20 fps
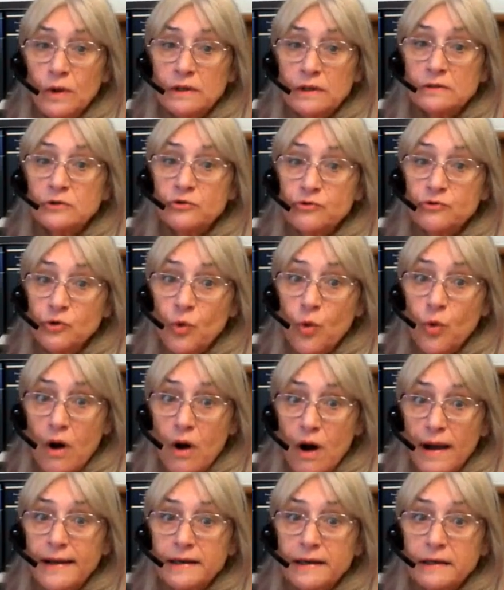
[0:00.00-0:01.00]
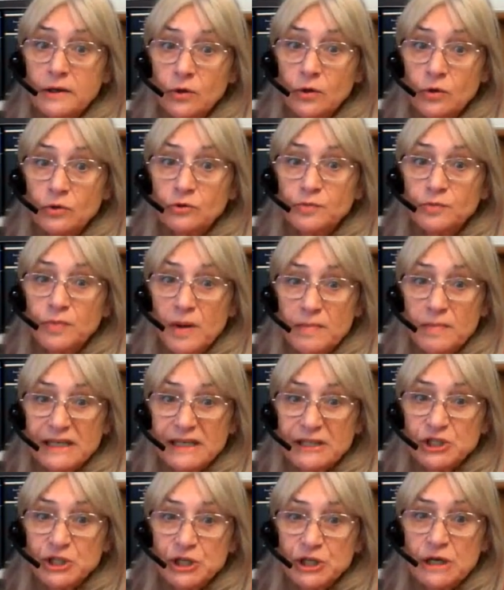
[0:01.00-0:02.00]
will require court
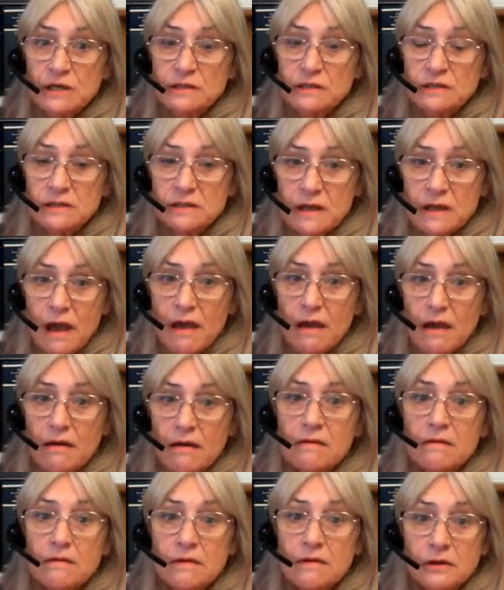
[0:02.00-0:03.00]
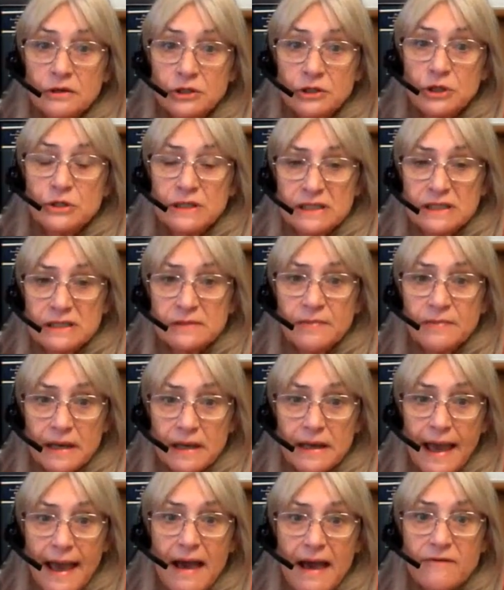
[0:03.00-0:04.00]
permission, so you do need to
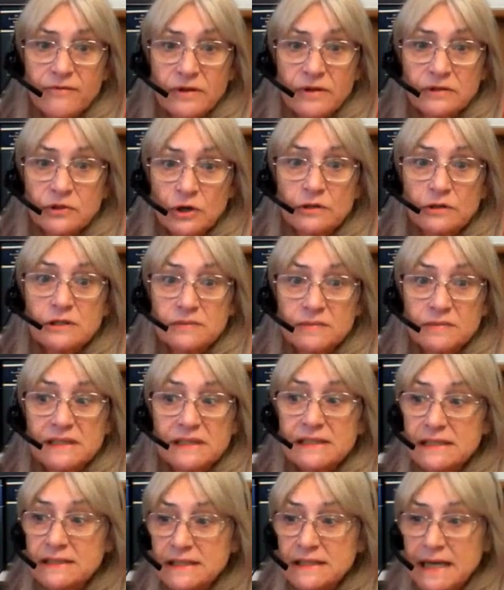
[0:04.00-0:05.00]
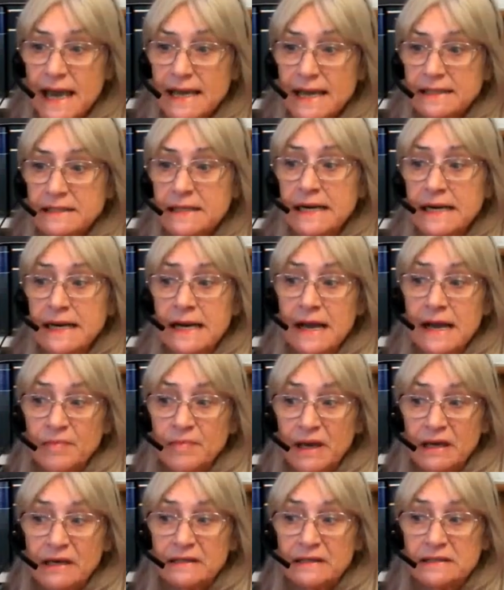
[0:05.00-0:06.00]
be careful not to miss the date,
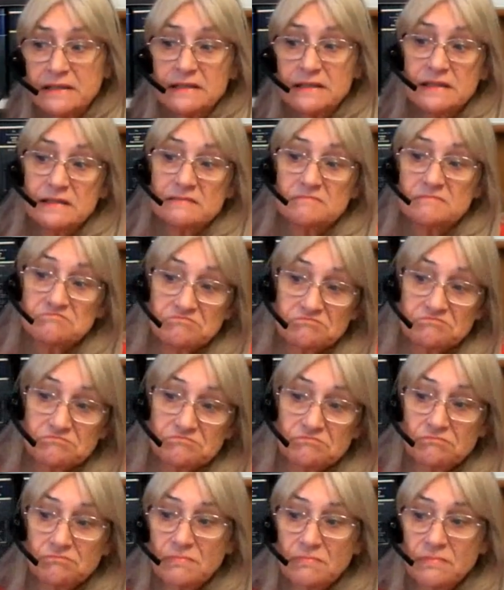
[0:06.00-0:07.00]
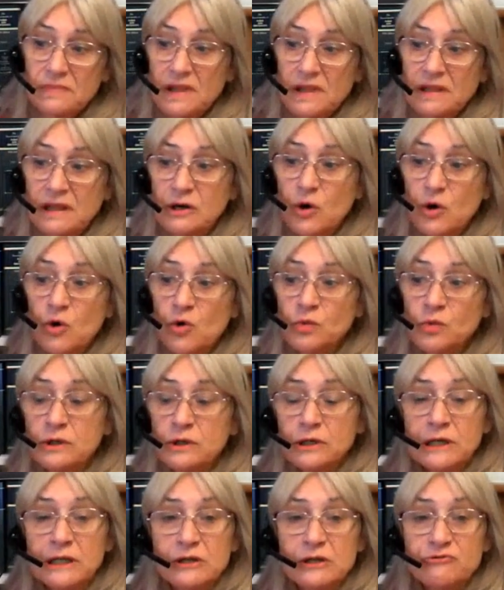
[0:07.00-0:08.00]
because the court will
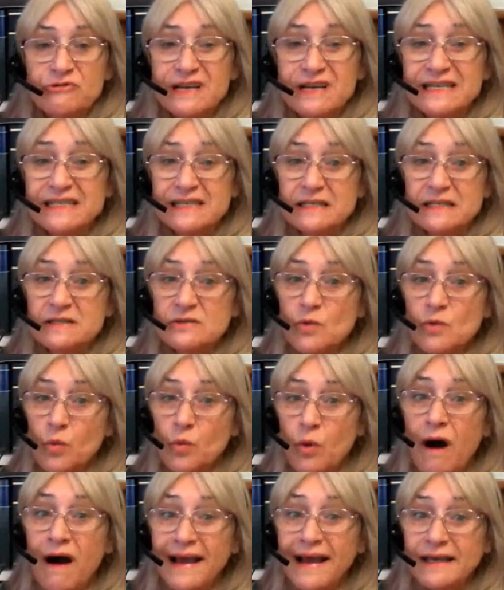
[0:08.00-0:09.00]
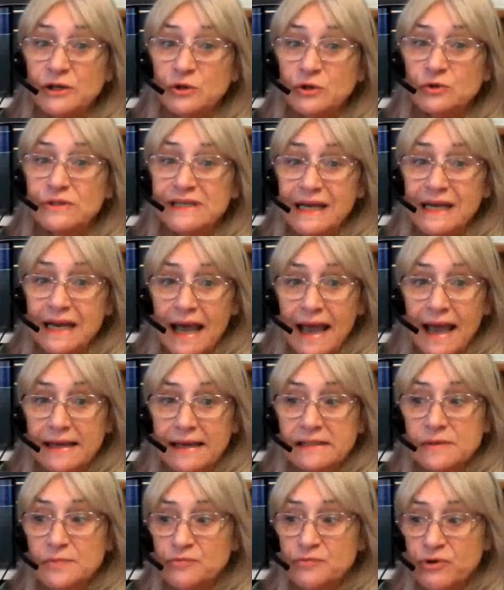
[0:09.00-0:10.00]
look at the reasons why you
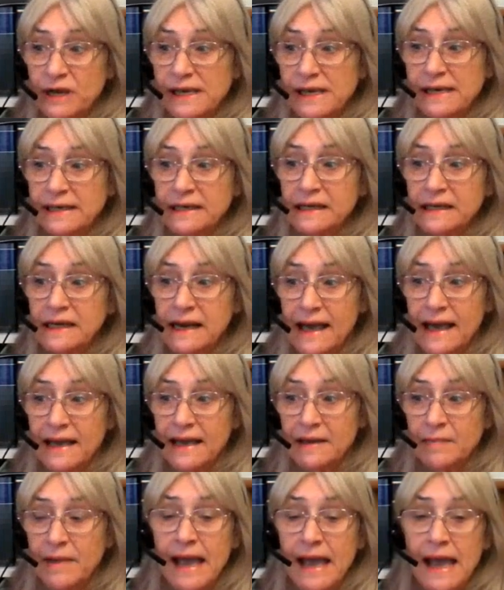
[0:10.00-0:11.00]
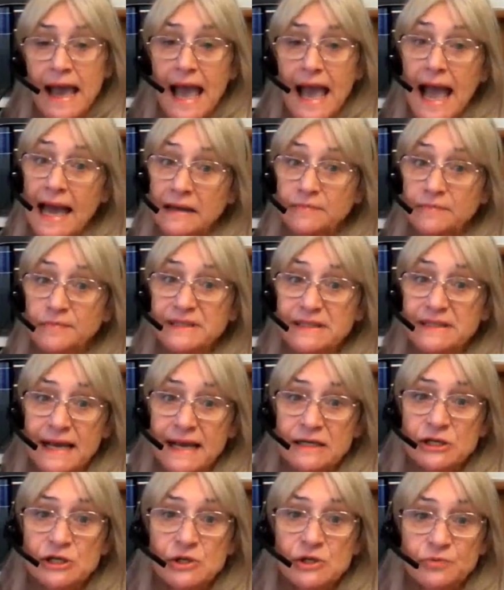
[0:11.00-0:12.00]
delayed bringing a claim and
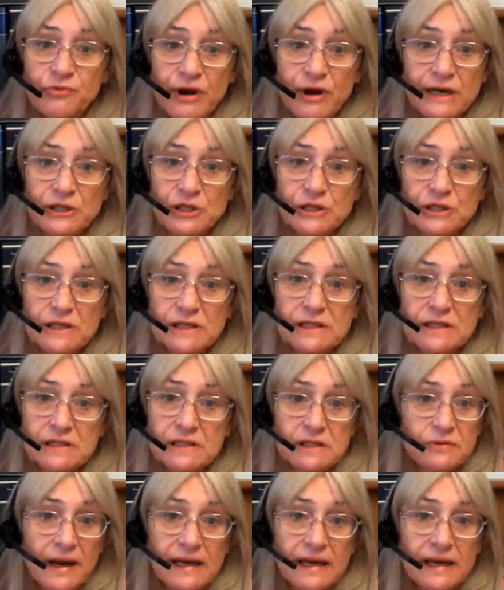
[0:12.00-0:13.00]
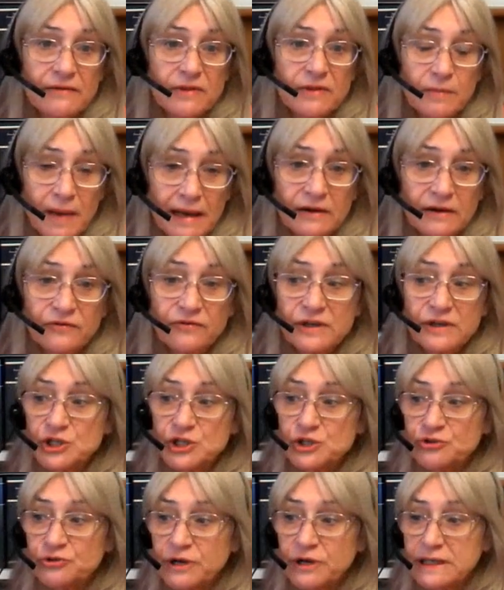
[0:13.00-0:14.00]
potential prejudice to any of the
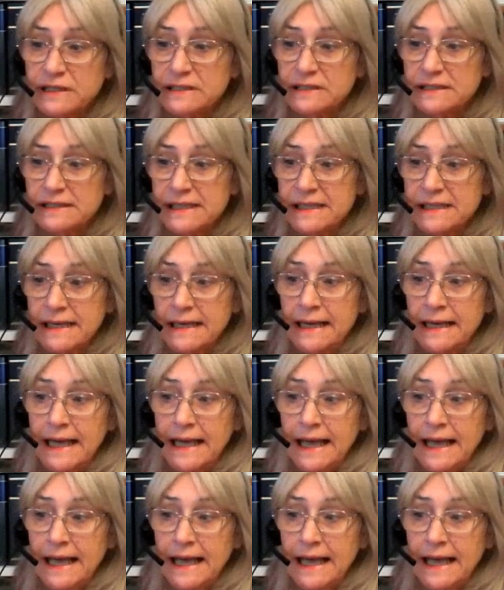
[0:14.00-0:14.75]
beneficiaries.